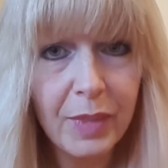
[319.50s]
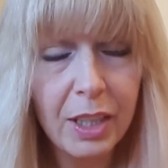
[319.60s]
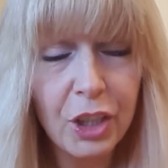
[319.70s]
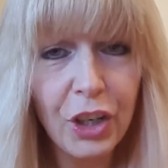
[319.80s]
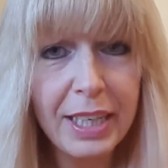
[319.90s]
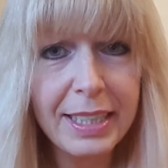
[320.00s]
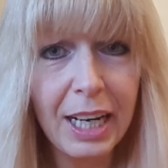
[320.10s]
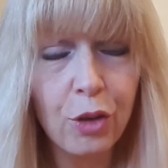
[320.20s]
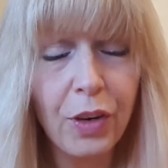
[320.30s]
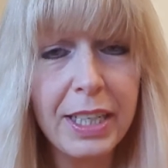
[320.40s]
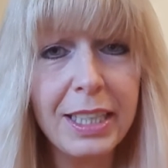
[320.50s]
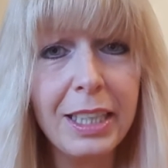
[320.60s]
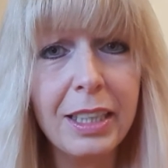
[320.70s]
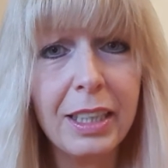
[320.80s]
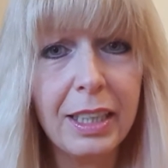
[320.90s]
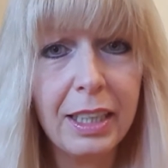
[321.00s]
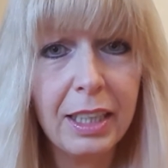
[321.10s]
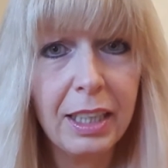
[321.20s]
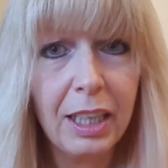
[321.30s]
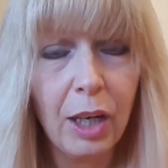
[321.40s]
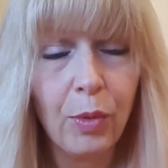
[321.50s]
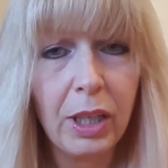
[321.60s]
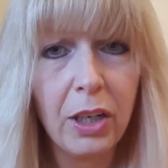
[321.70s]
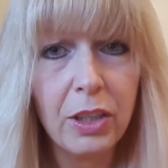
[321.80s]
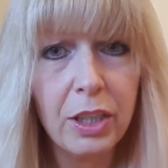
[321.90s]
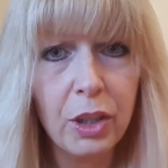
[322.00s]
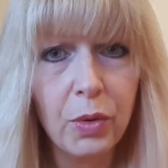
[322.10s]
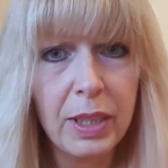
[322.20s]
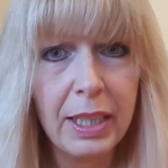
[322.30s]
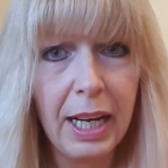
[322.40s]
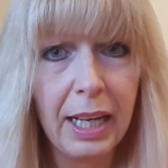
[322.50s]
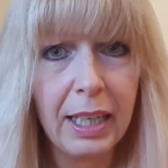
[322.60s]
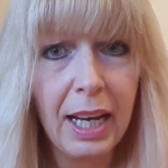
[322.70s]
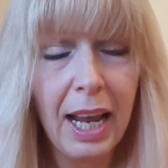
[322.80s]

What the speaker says: So let's get ready, and we're going to do it again.